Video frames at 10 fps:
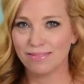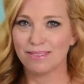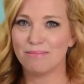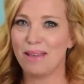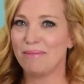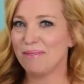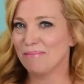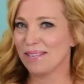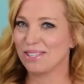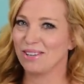maybe
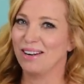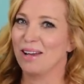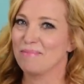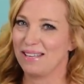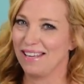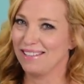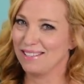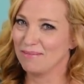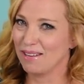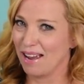muster it up again
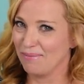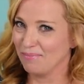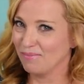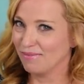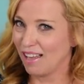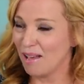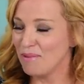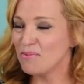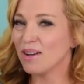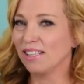sometime. I'd
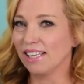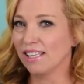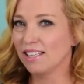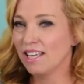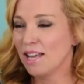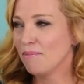be willing.